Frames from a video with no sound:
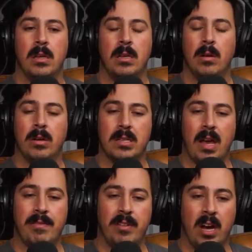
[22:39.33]
because
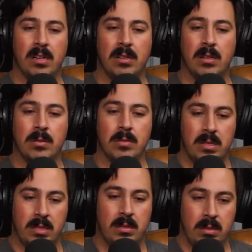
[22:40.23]
I've gotten those
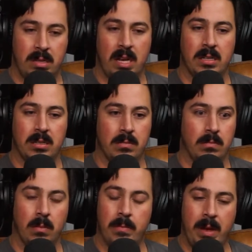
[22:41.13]
texts
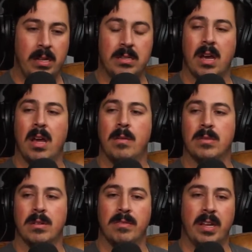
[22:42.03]
many
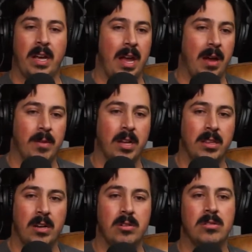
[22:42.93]
times of like, hey, I'm not
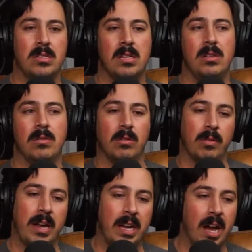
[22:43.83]
that interested. You're a
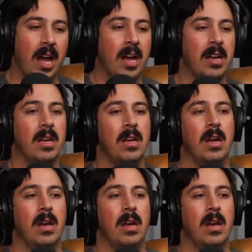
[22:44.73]
great guy.